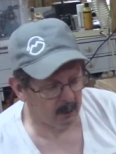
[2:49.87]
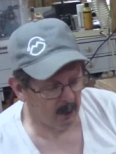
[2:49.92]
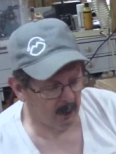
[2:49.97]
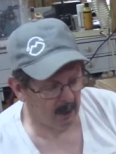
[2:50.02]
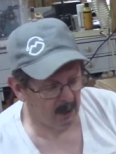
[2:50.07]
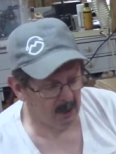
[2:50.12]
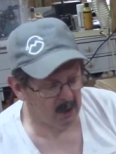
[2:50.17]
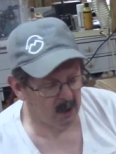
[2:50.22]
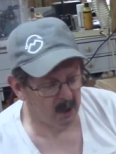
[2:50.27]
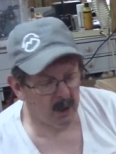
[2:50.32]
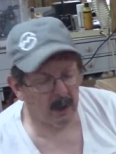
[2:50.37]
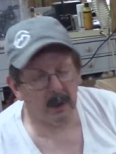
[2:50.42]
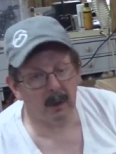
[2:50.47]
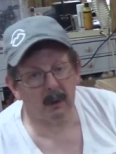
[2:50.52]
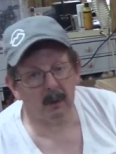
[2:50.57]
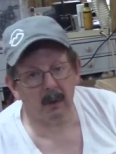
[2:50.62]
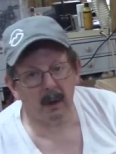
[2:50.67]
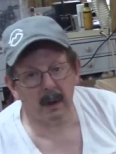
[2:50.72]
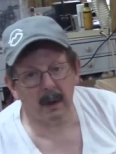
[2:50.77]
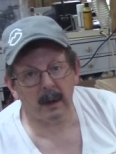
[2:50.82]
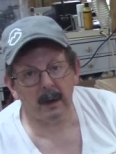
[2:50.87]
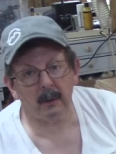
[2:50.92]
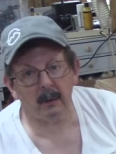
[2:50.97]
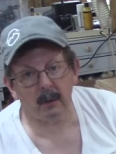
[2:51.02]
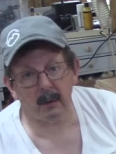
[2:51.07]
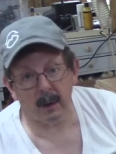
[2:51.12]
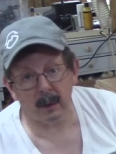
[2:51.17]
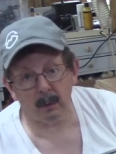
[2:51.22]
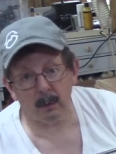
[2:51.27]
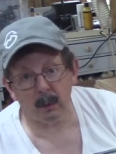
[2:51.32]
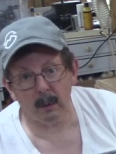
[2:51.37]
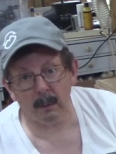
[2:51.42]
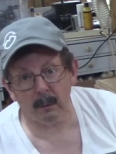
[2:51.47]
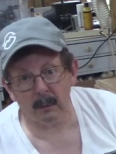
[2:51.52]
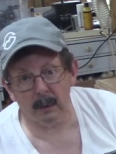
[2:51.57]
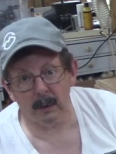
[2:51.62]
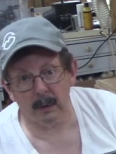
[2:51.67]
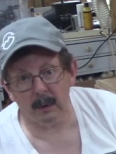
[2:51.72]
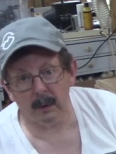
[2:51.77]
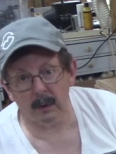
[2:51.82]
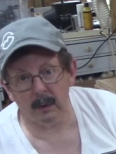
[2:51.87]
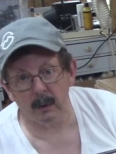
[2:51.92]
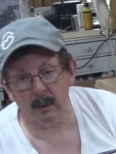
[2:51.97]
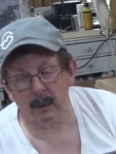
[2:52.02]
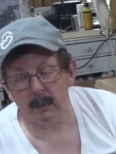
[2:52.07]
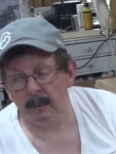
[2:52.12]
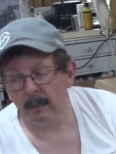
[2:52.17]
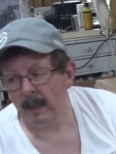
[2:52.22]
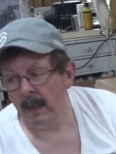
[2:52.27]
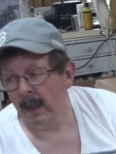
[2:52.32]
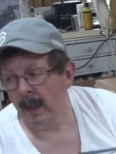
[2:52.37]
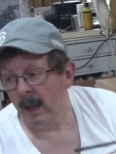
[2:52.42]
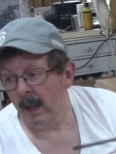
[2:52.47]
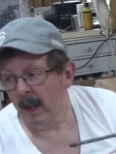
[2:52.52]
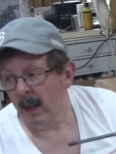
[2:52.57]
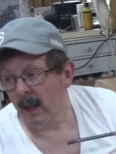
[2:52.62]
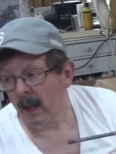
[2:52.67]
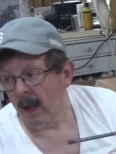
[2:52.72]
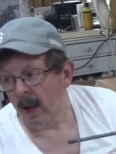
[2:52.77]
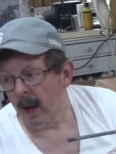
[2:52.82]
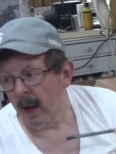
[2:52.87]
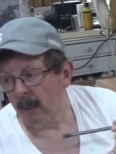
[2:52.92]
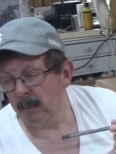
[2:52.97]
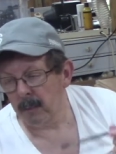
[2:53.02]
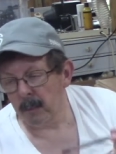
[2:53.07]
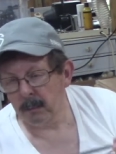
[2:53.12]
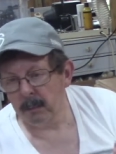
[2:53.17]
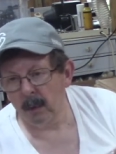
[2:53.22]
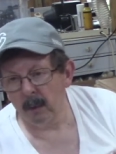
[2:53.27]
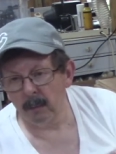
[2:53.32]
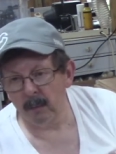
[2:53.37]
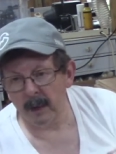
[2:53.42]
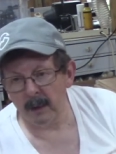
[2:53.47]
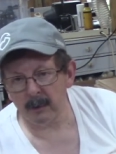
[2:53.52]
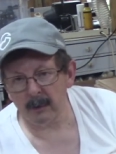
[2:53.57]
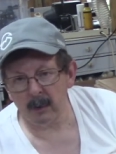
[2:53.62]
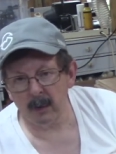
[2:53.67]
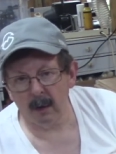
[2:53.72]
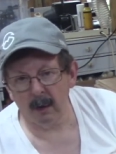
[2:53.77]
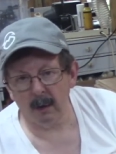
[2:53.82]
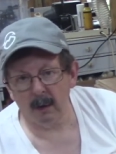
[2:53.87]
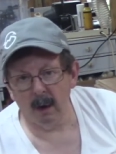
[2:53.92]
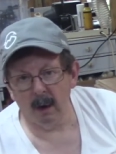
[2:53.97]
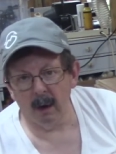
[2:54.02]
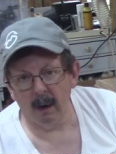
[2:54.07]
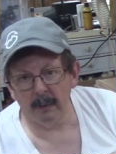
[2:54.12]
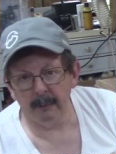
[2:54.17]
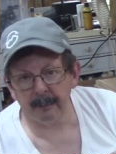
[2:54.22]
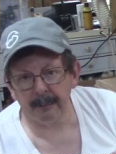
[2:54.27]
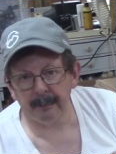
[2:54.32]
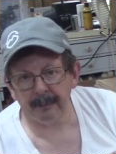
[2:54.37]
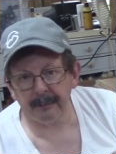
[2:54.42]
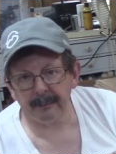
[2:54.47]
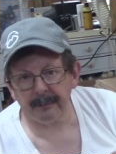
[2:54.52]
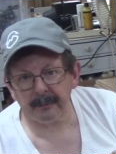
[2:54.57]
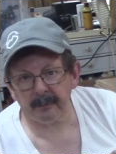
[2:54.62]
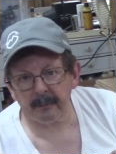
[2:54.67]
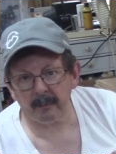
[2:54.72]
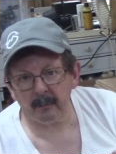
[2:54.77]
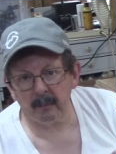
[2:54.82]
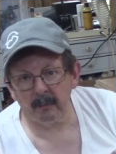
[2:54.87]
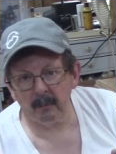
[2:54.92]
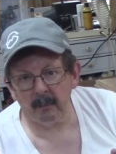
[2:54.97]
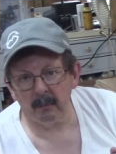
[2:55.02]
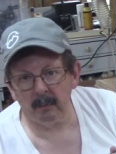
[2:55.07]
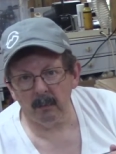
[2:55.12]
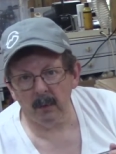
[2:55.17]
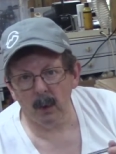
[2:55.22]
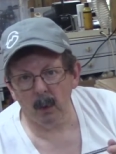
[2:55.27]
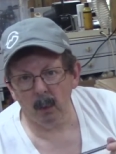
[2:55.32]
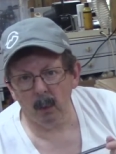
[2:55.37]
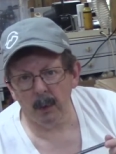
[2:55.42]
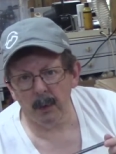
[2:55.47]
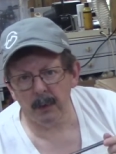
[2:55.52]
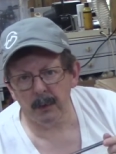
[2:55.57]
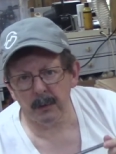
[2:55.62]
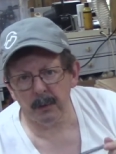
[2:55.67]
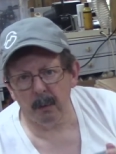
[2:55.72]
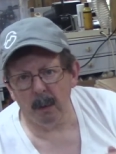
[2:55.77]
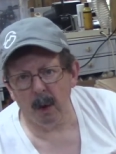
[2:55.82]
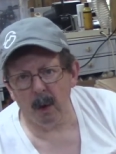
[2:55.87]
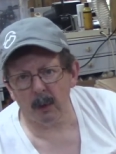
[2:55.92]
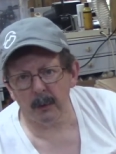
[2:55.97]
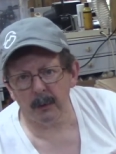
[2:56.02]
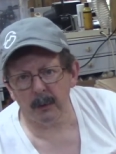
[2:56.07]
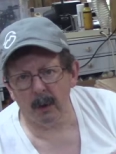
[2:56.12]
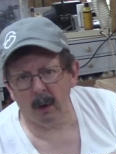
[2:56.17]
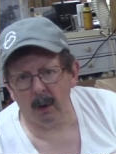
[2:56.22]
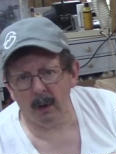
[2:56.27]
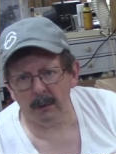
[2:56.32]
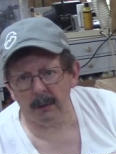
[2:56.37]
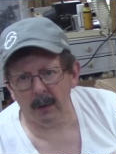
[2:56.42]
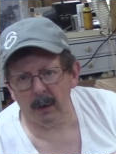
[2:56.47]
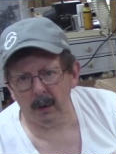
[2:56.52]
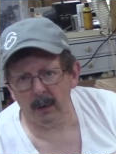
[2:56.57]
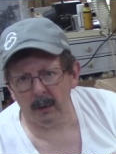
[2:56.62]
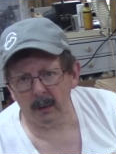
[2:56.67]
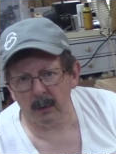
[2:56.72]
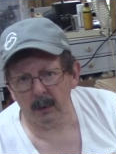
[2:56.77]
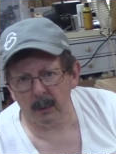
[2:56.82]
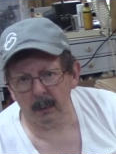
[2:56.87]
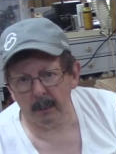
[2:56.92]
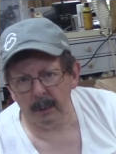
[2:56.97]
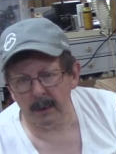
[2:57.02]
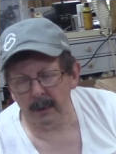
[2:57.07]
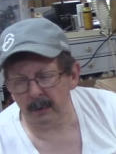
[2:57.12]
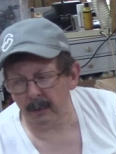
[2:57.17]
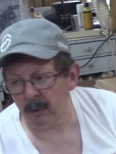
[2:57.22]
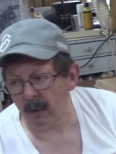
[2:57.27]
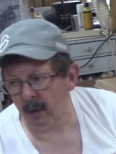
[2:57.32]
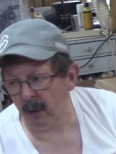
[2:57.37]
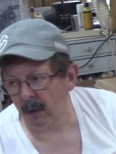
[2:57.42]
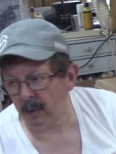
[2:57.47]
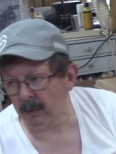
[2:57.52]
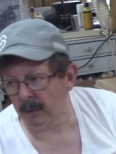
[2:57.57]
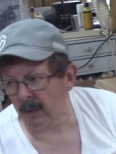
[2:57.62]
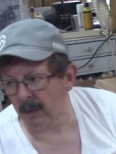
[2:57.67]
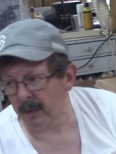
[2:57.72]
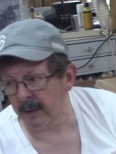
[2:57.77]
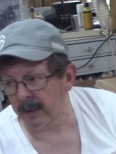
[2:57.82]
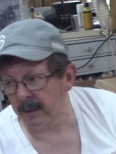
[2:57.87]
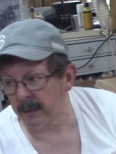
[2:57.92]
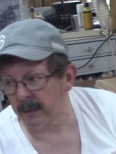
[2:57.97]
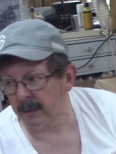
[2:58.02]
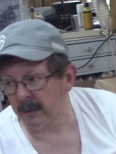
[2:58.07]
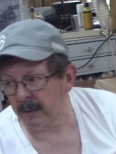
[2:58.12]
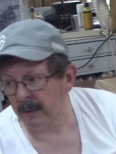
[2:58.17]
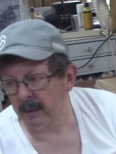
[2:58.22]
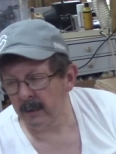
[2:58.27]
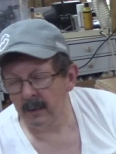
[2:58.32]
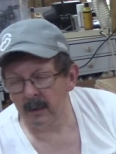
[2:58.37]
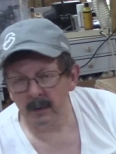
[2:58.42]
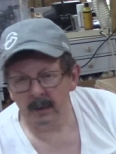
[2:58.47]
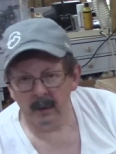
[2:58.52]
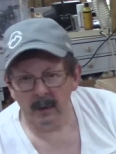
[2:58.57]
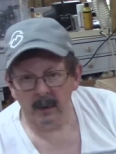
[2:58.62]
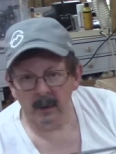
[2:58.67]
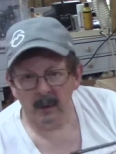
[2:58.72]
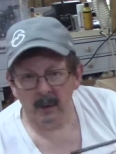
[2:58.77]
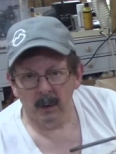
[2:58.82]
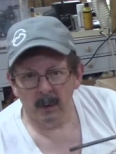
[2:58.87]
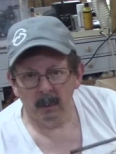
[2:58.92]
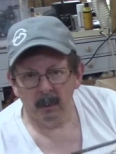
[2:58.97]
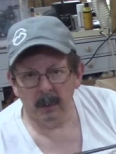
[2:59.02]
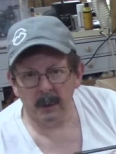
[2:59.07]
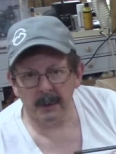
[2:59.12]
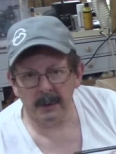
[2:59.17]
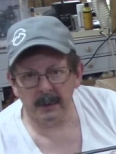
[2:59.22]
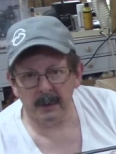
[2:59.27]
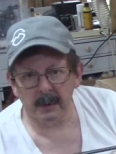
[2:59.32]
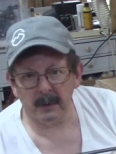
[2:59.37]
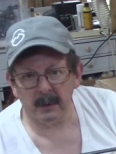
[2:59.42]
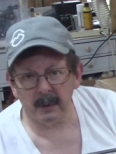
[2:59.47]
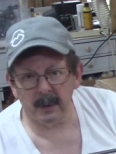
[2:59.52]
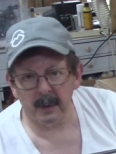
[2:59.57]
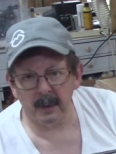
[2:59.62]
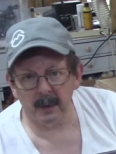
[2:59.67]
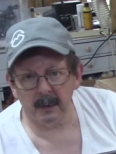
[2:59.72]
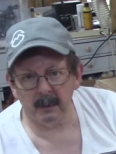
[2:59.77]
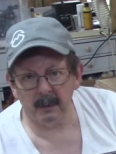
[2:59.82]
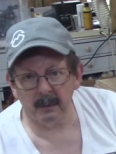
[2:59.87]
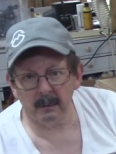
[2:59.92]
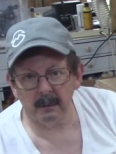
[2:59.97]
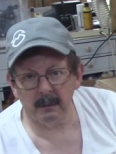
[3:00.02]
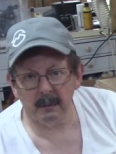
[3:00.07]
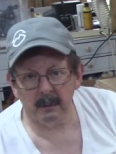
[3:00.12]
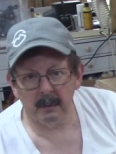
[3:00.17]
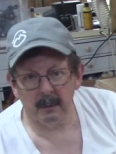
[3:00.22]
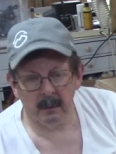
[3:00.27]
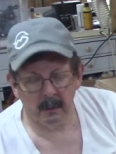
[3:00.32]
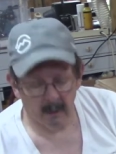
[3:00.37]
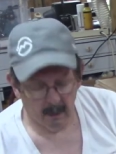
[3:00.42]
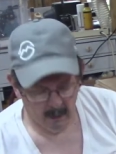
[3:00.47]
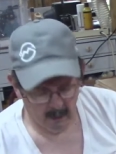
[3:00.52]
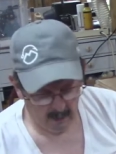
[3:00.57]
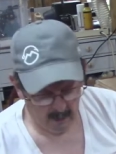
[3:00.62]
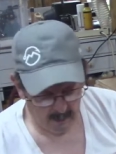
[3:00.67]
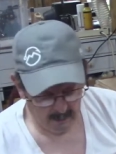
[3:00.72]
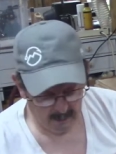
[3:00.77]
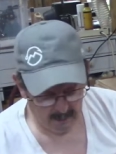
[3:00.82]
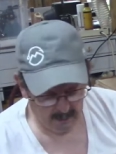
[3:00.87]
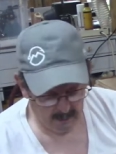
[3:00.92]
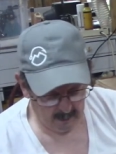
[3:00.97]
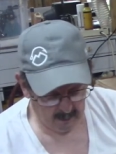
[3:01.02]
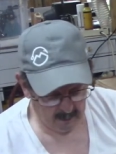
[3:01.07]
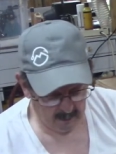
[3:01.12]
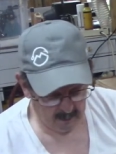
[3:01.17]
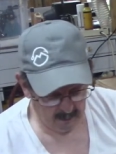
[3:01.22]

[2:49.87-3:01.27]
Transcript: Check it, check it, check it. So that's what I'm going to do. I'm going to put my chuck on with the small jaws on it or the pin jaws on it. Put this in it and take